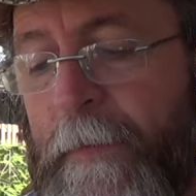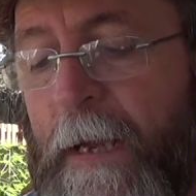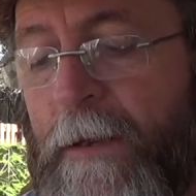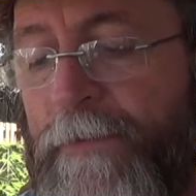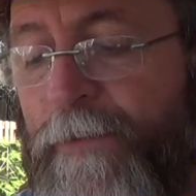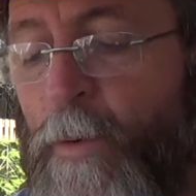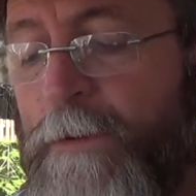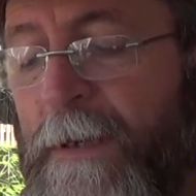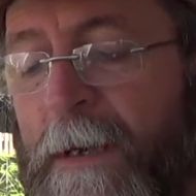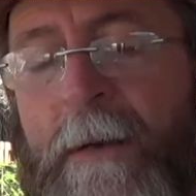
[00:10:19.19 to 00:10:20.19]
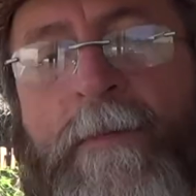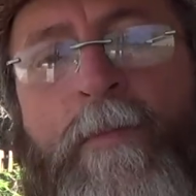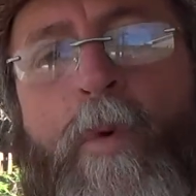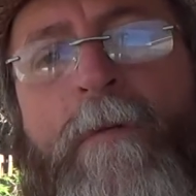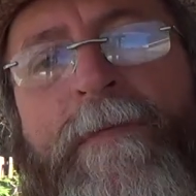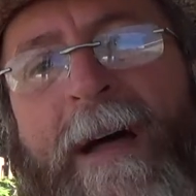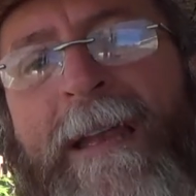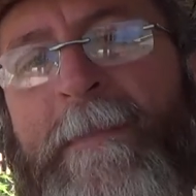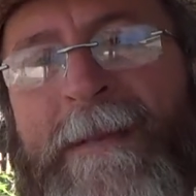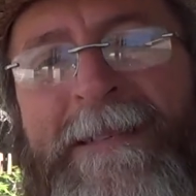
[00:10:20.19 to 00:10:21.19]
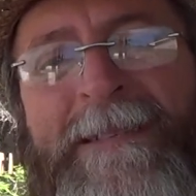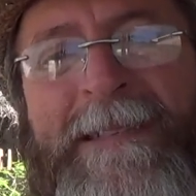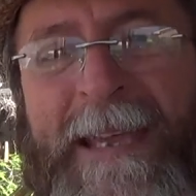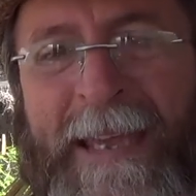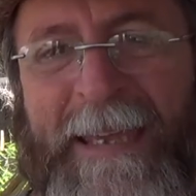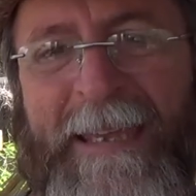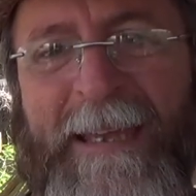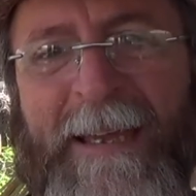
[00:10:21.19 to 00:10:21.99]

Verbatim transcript: has four times more vitamin C.